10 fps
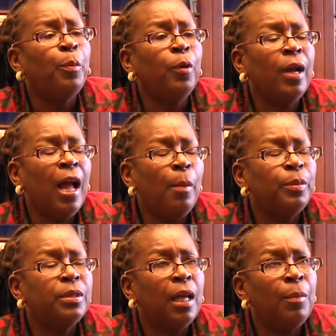And
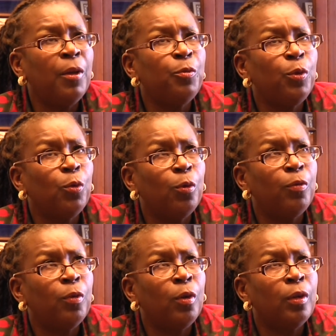perhaps as we
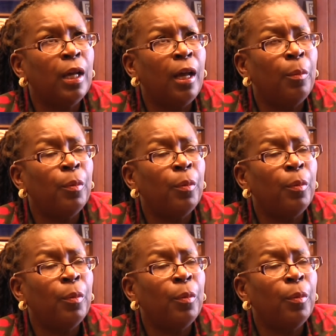go forward,